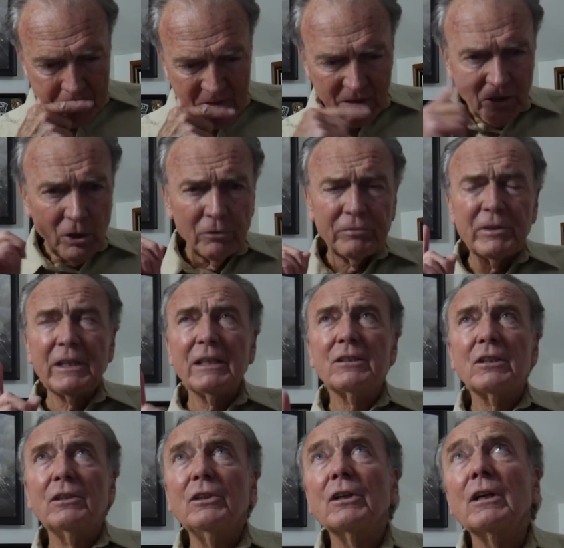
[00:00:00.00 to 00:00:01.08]
Don't forget to
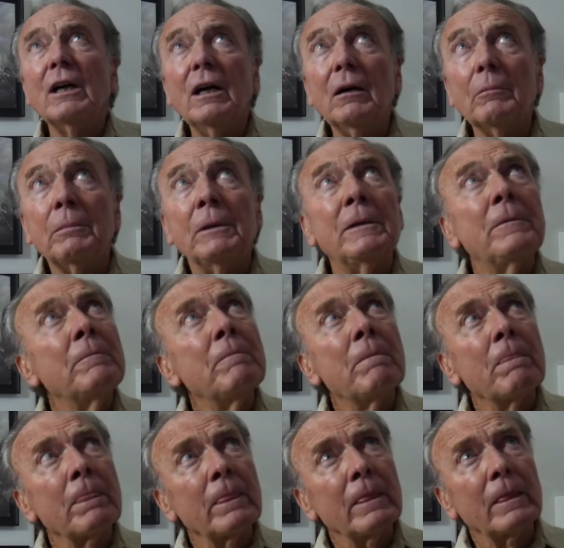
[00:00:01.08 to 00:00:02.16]
look up.
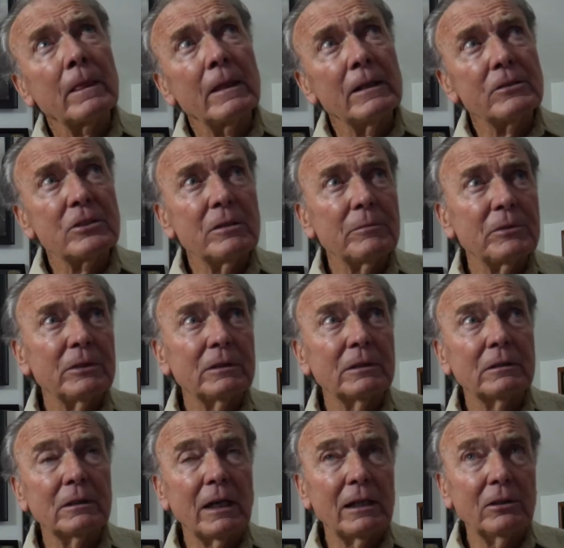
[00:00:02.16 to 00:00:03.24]
That's
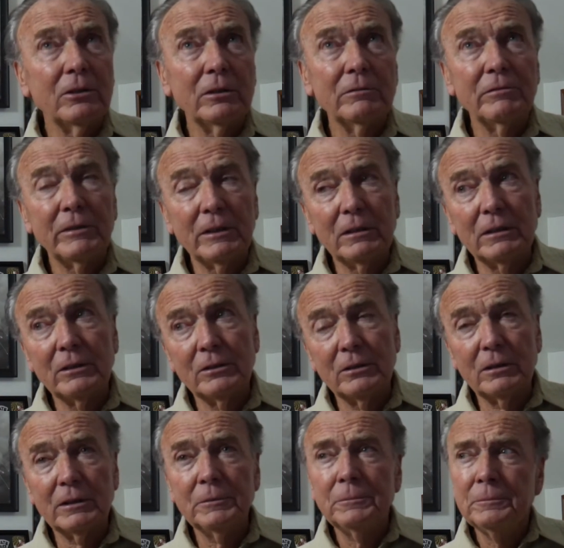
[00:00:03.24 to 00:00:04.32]
something I learned fairly
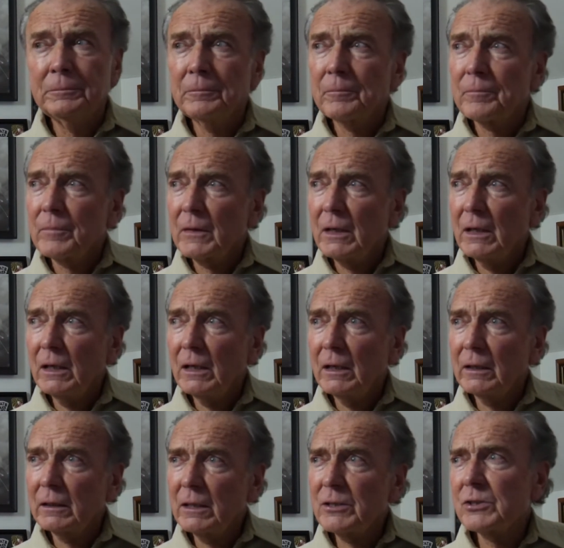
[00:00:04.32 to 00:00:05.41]
early.
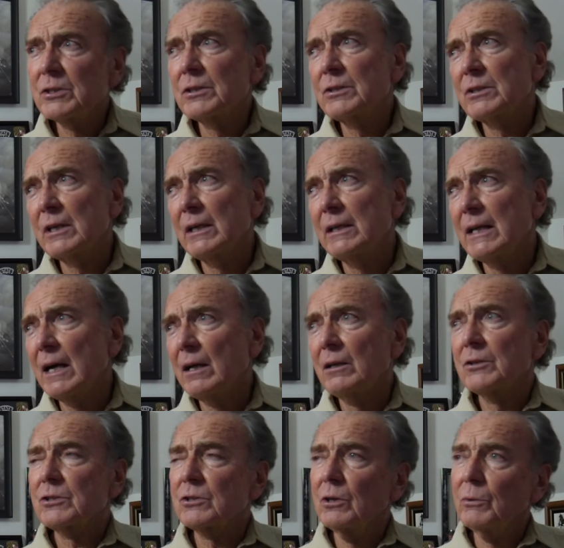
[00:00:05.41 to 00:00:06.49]
Let's just say now,
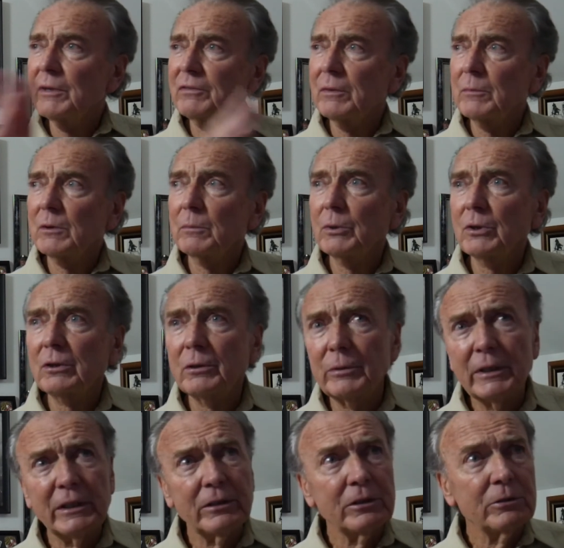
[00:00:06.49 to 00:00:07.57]
let's go away from the burglary
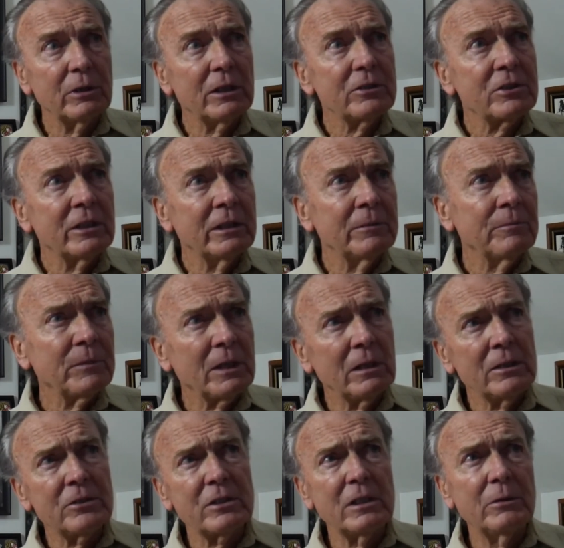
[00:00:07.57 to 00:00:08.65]
and the drug scene, and let's
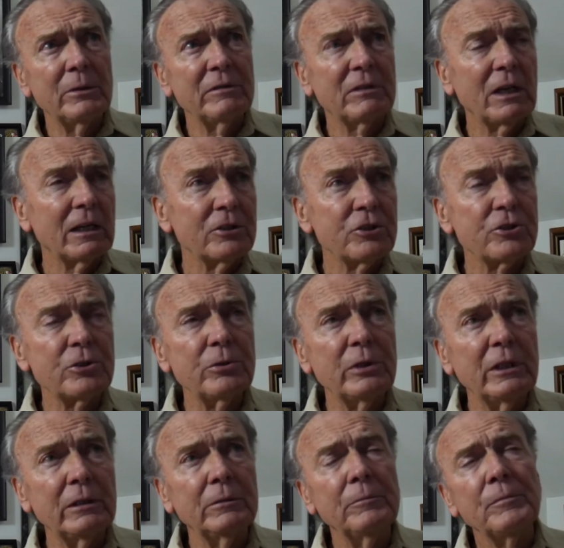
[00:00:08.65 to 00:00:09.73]
say we've got a
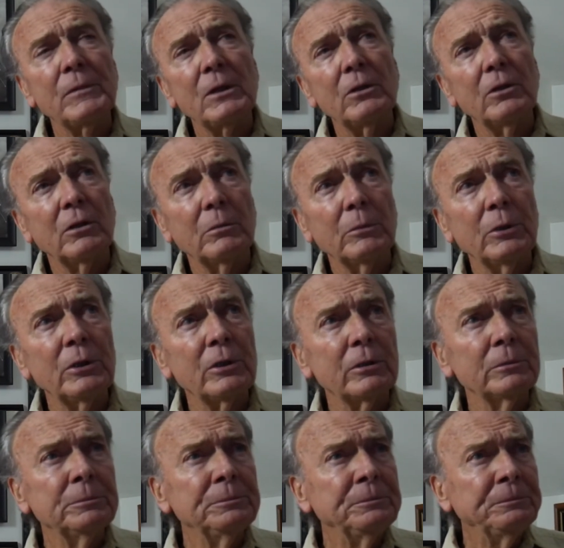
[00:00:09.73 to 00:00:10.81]
shooting or a murder,
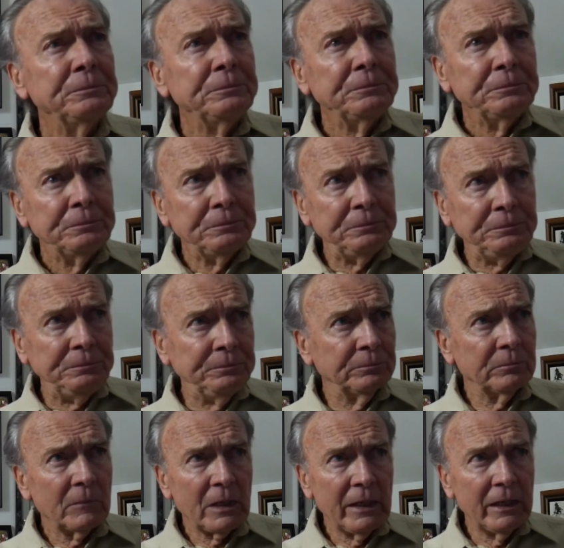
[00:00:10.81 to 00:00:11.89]

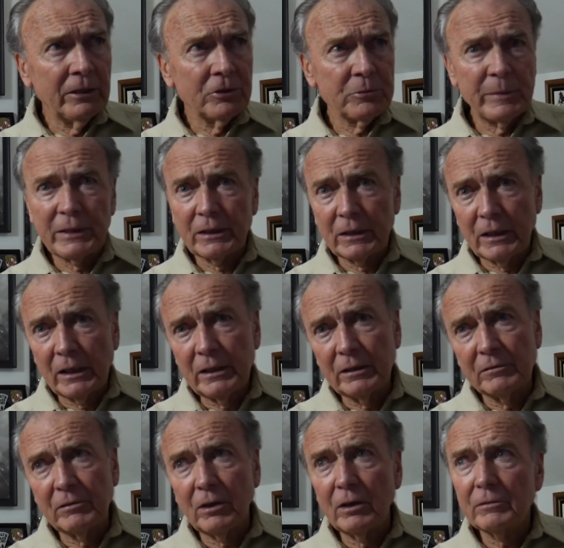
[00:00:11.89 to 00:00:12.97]
and there's been a gun
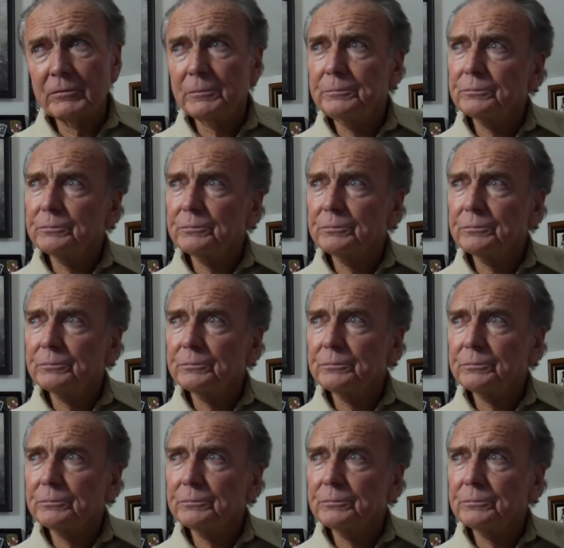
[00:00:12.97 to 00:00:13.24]
involved.